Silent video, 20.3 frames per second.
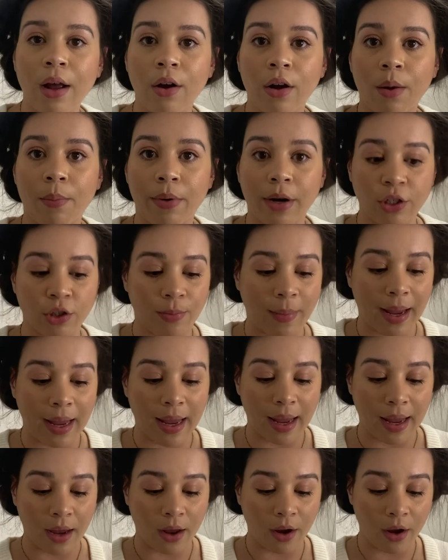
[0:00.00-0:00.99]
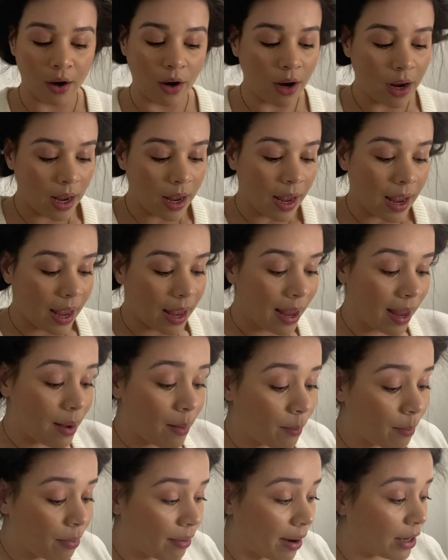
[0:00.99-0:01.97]
go to brush my hair,
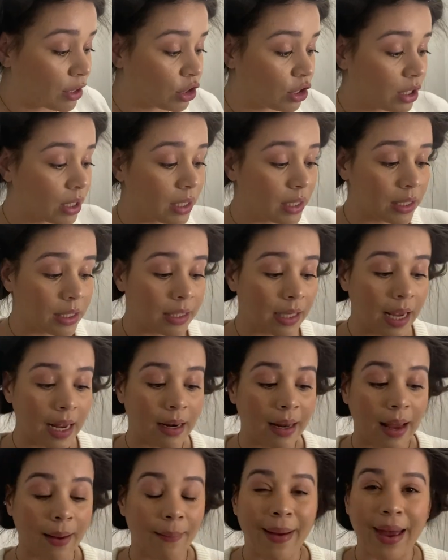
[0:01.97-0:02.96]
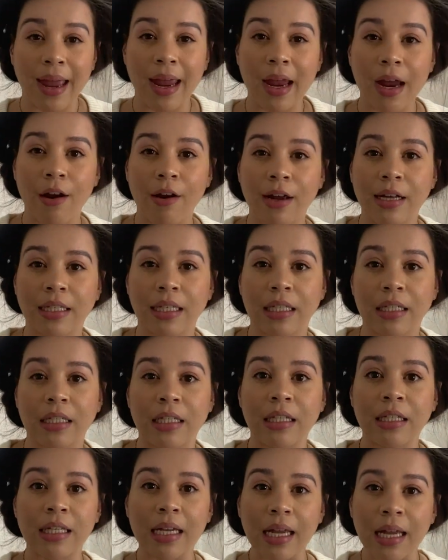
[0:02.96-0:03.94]
it brushes and like my hair isn't
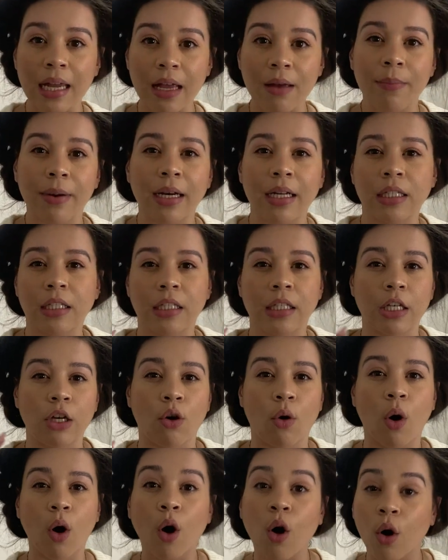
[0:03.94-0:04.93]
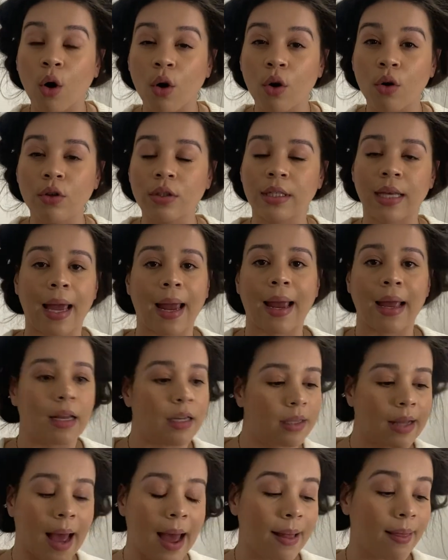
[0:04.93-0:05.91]
sticky, but it still holds.
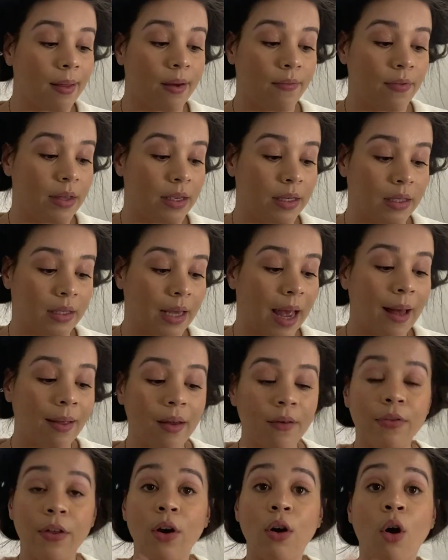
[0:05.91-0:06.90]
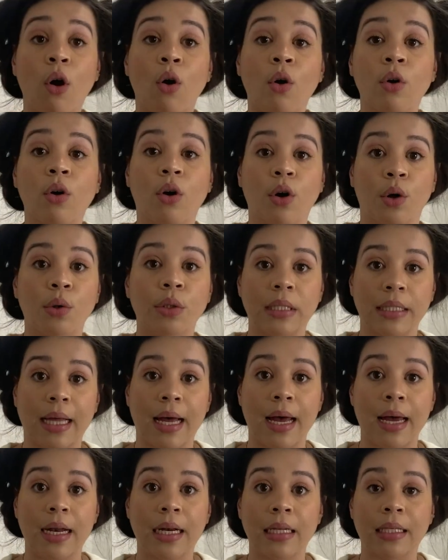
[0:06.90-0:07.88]
Like I love this. I love their whole Ghost
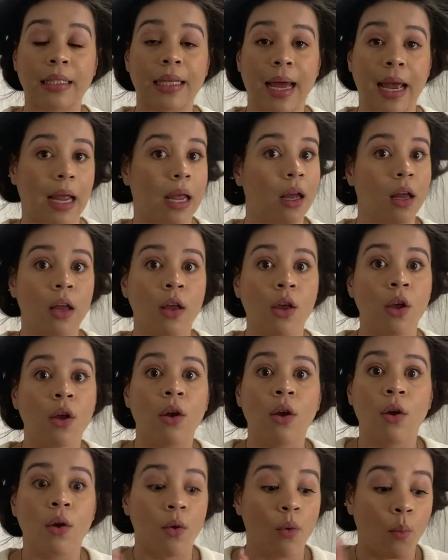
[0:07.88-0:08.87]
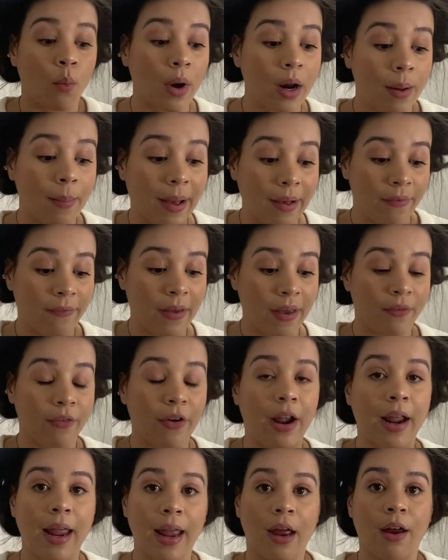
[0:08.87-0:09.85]
line is like one of my
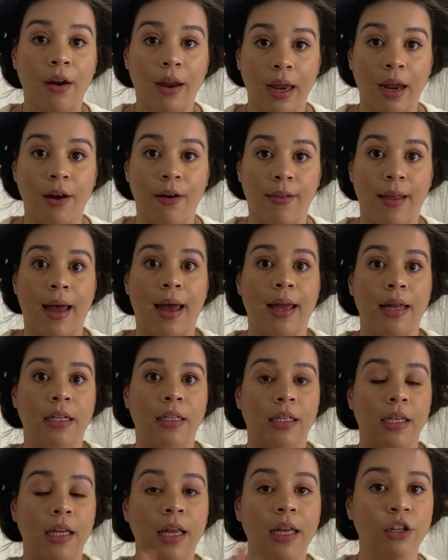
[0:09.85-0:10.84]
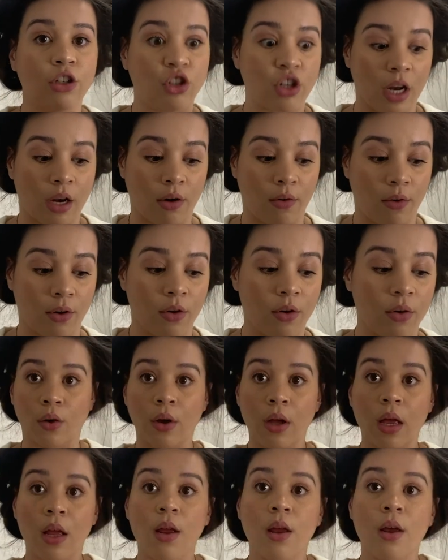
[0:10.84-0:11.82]
favorite hair care lines in
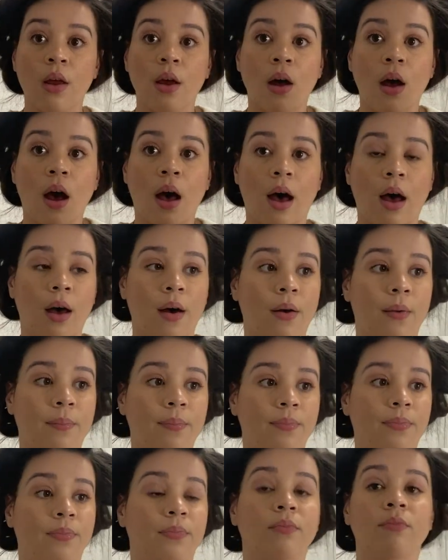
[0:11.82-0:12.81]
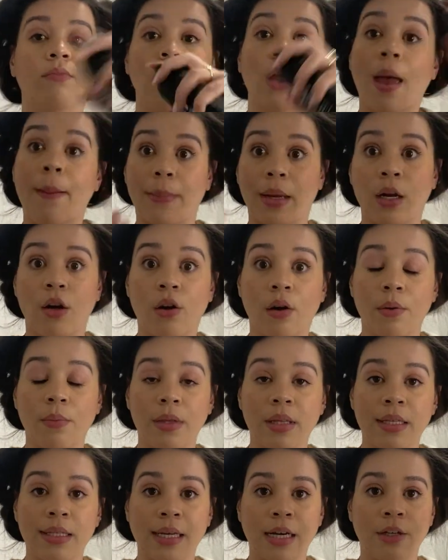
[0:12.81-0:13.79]
general. Um, I'm gonna go in
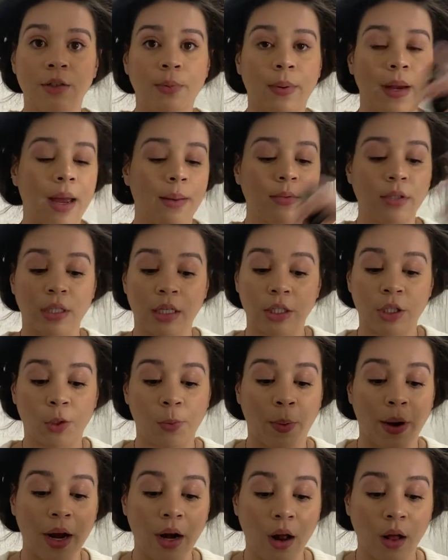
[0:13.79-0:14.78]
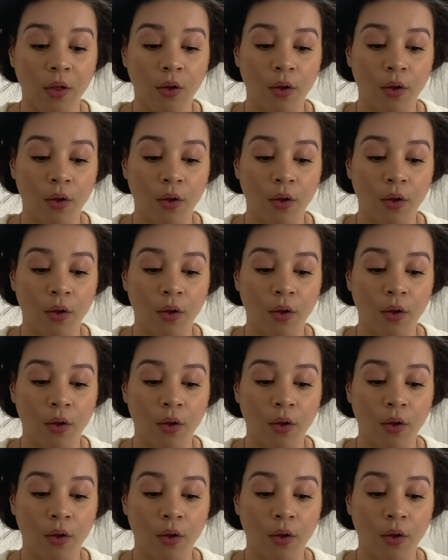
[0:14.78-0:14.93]
with this hairspray. I'm just gonna spray it all